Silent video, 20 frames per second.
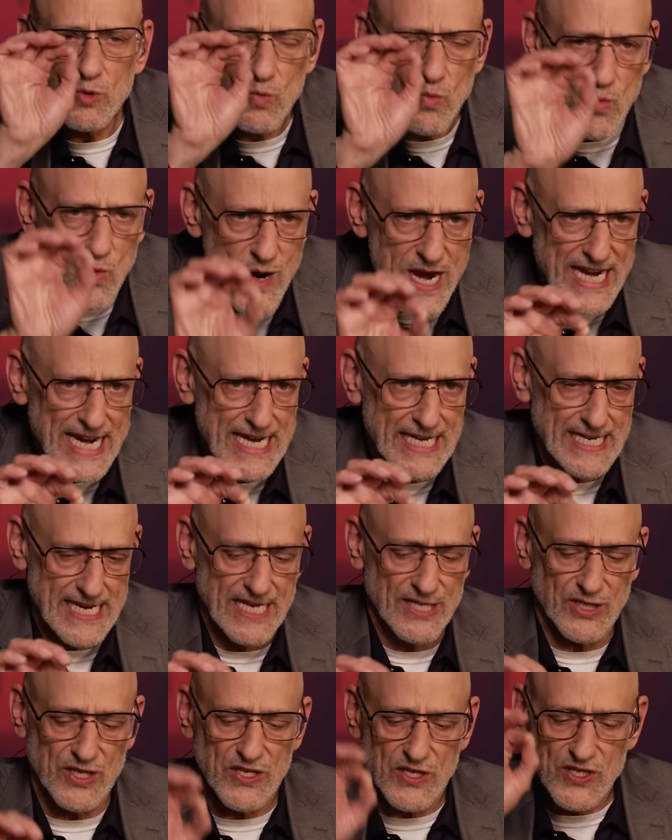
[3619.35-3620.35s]
is
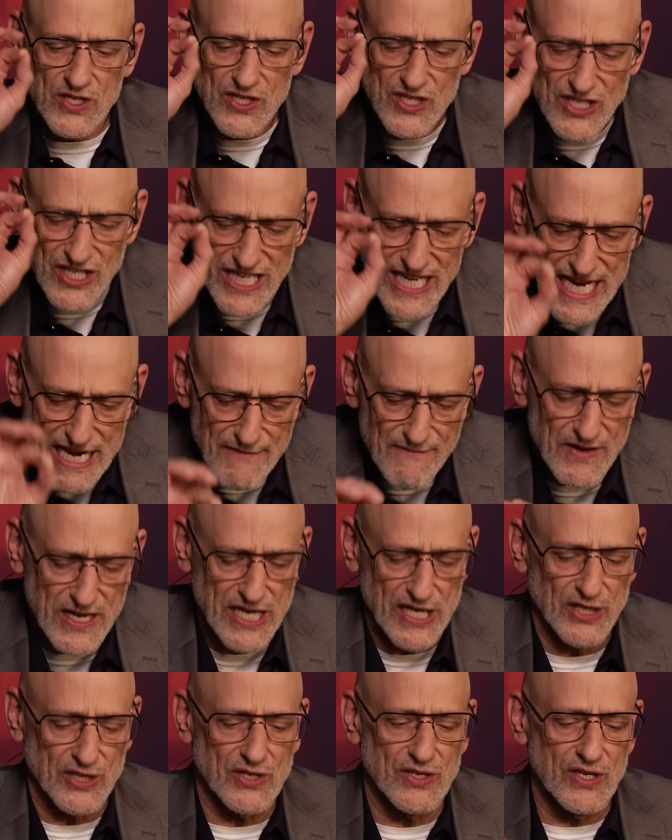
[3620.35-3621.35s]
wickedness. This is
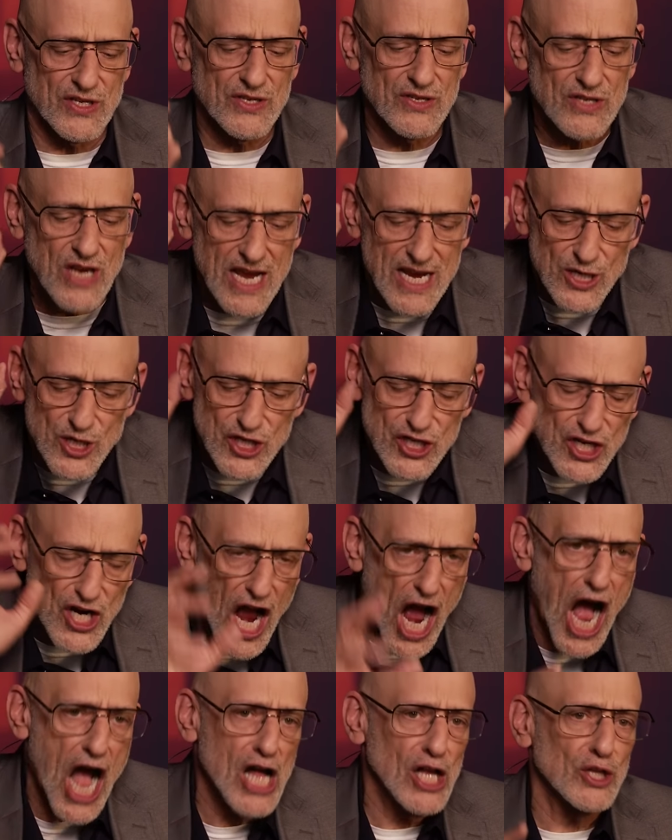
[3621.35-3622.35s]
deviance. This is
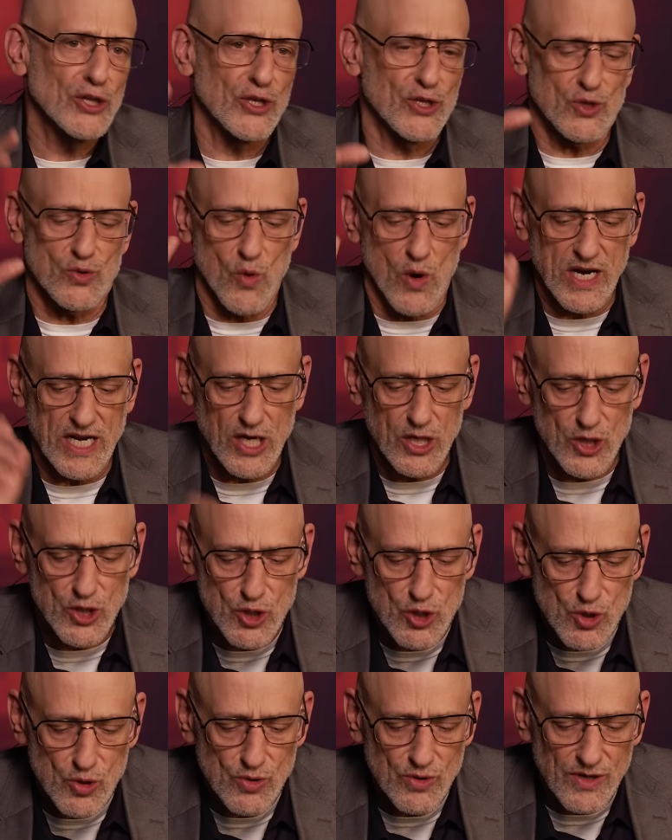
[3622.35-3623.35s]
child-destroying,
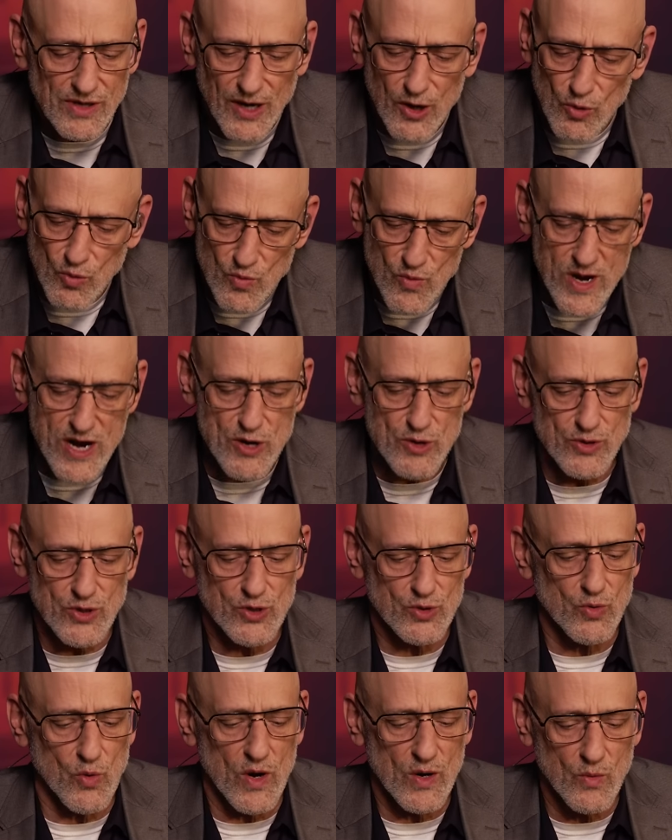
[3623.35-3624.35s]

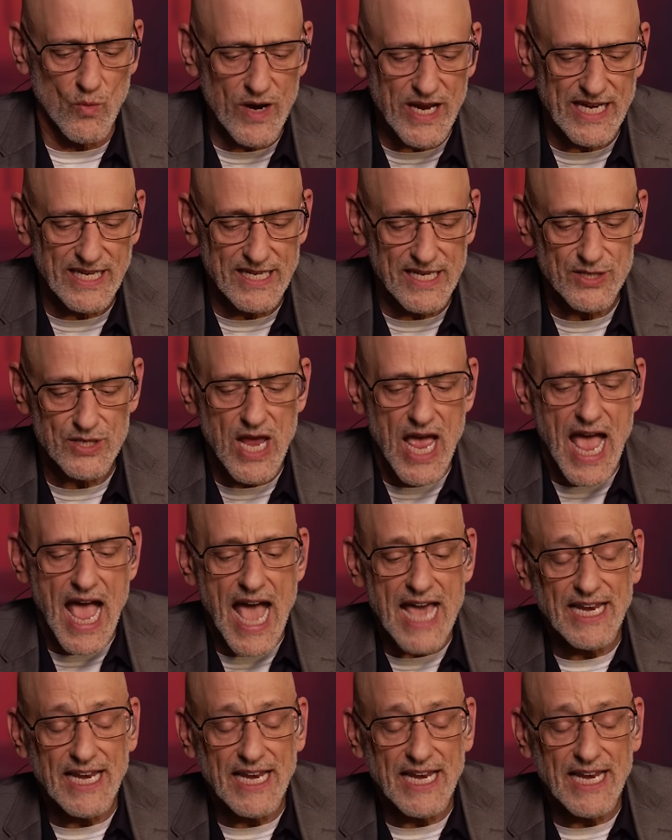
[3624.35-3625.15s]
career-destroying wickedness.